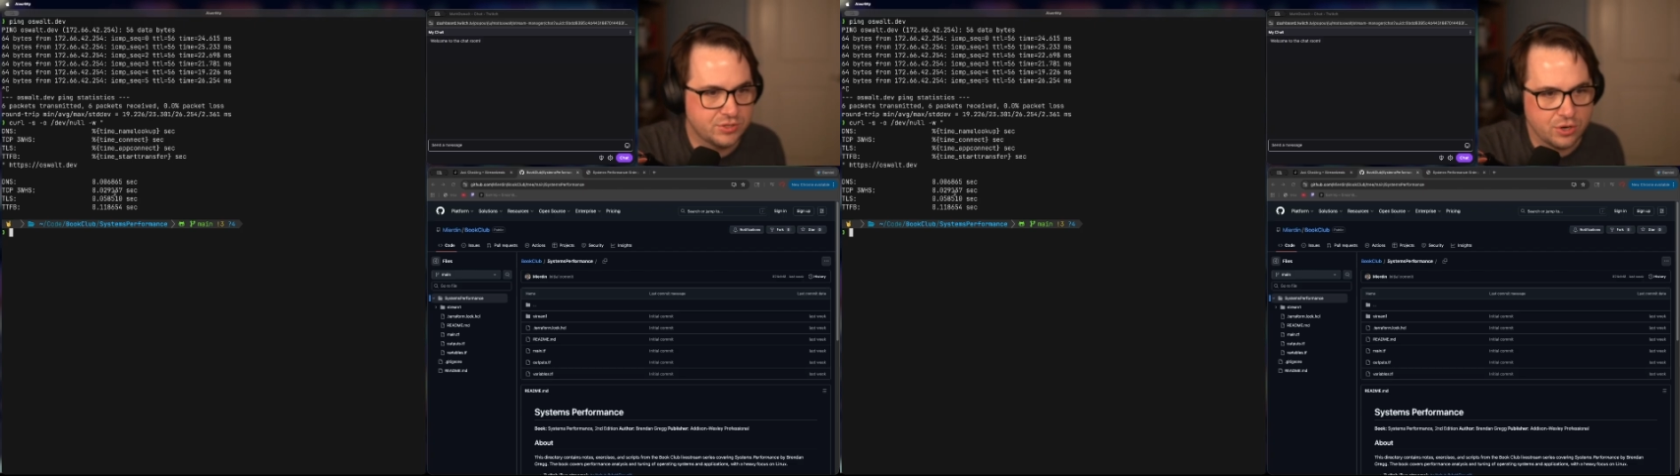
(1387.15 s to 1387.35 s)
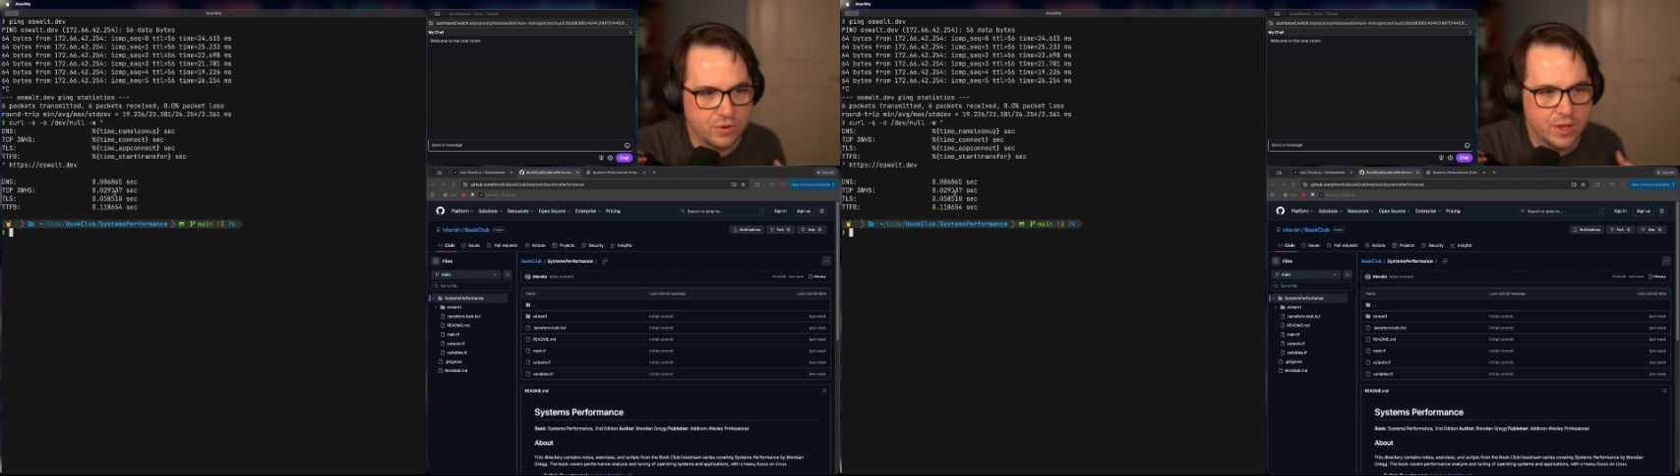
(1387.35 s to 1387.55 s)

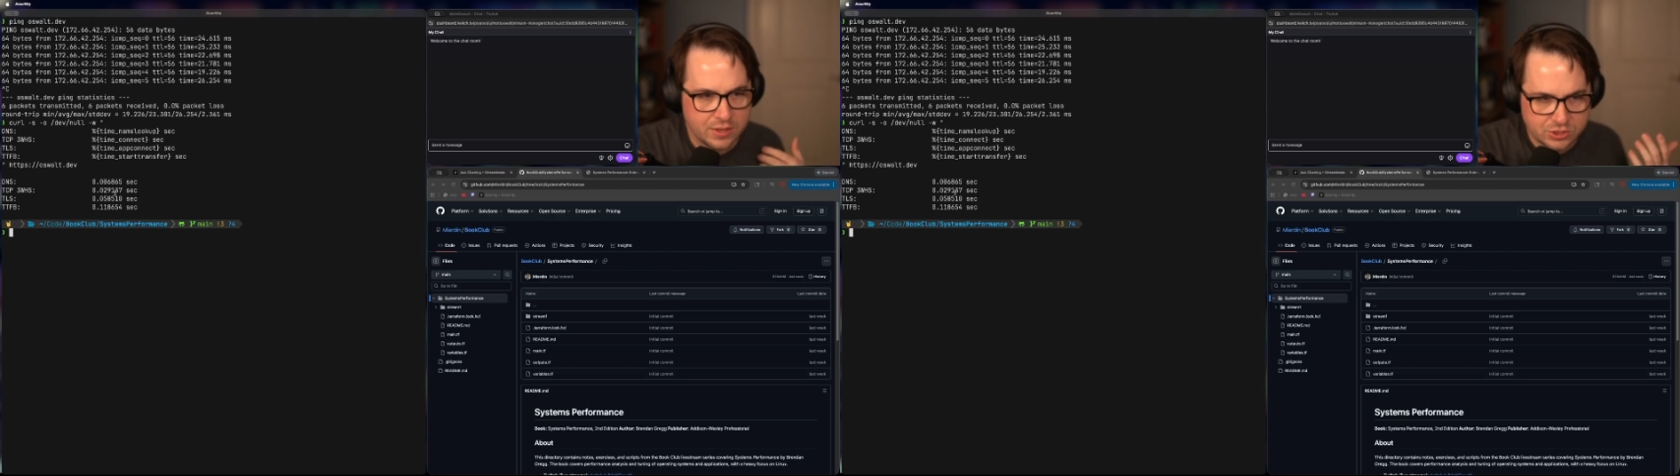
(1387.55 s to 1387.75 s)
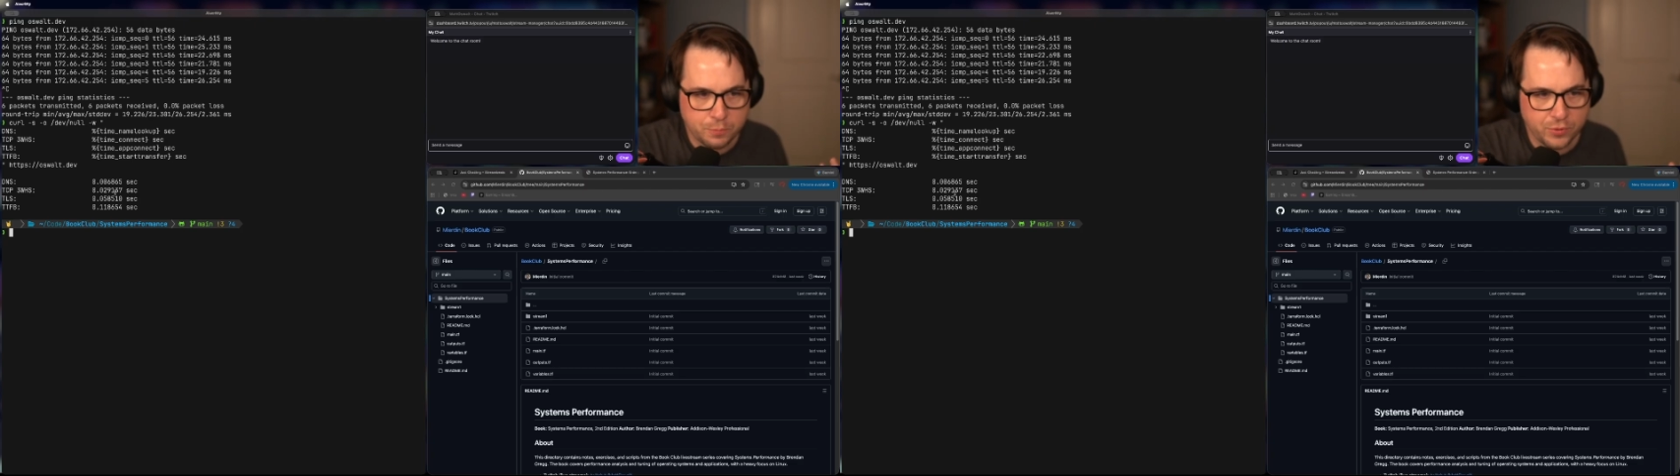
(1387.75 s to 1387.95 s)
so
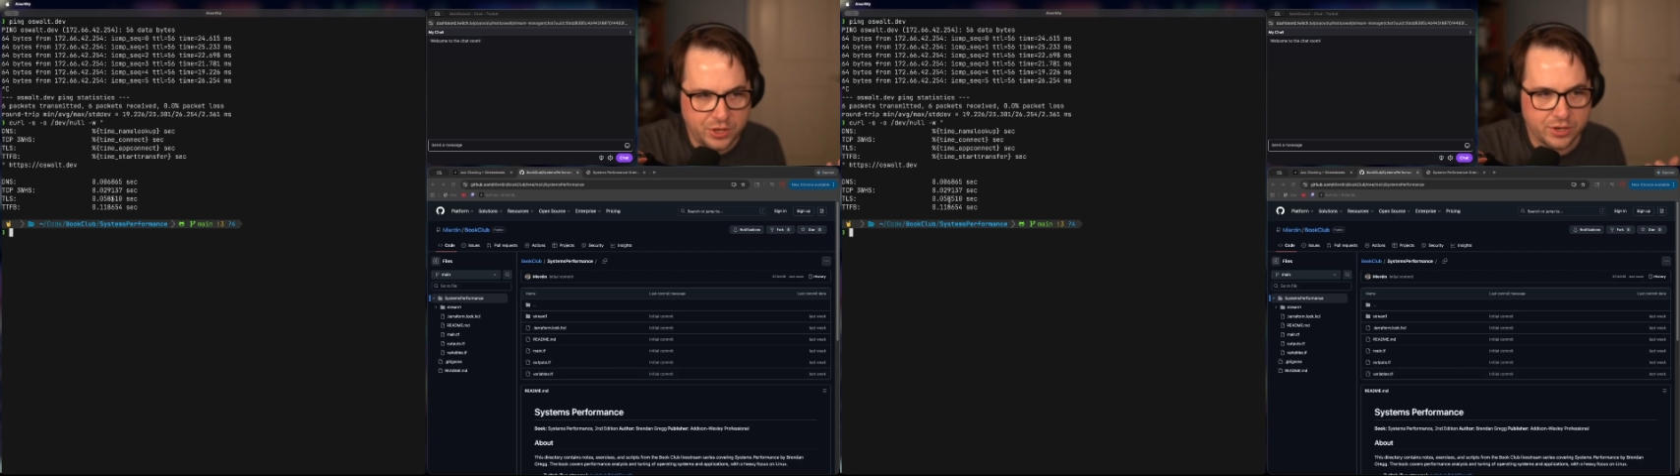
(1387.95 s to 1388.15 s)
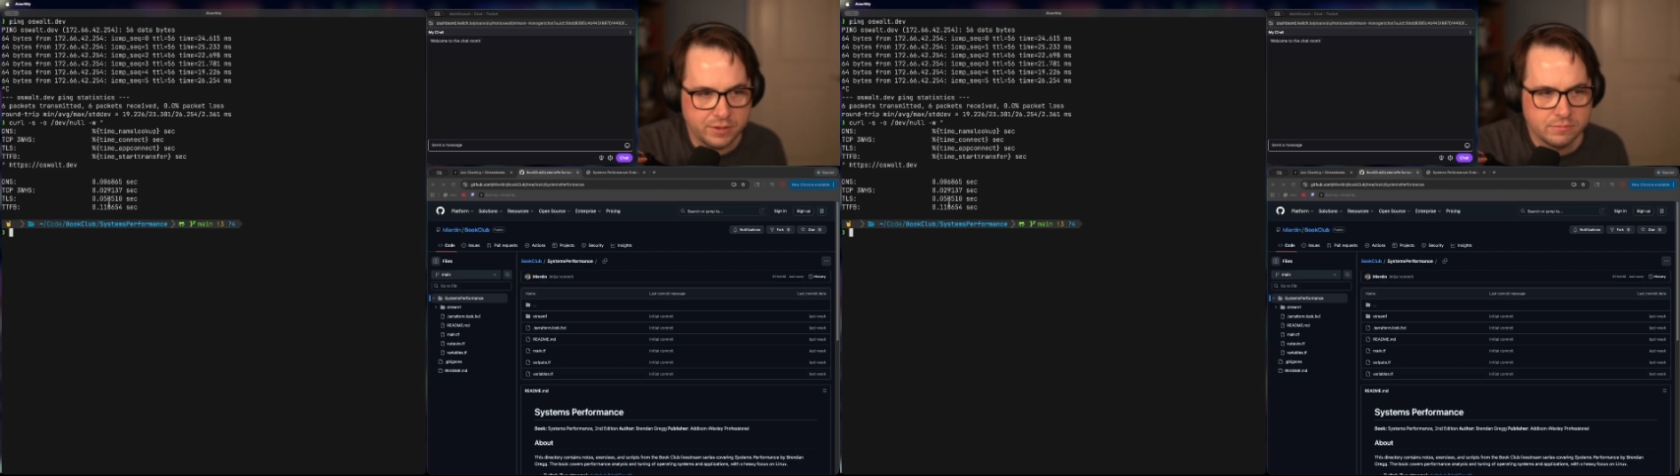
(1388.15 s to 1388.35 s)
pretty
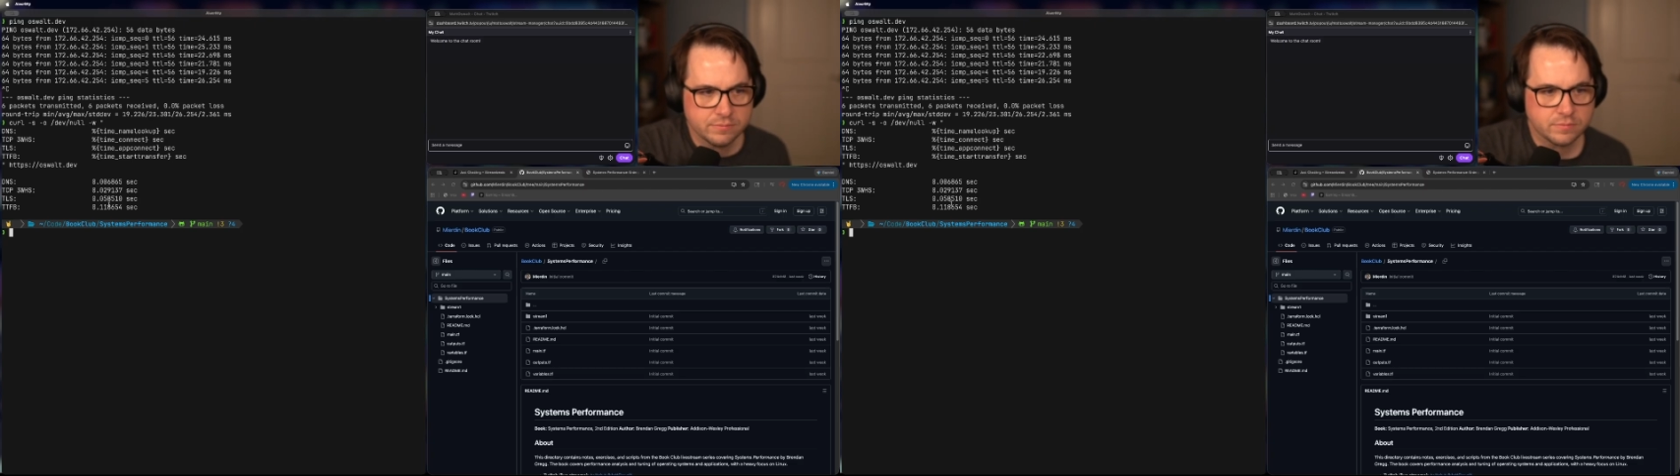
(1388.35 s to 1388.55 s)
good.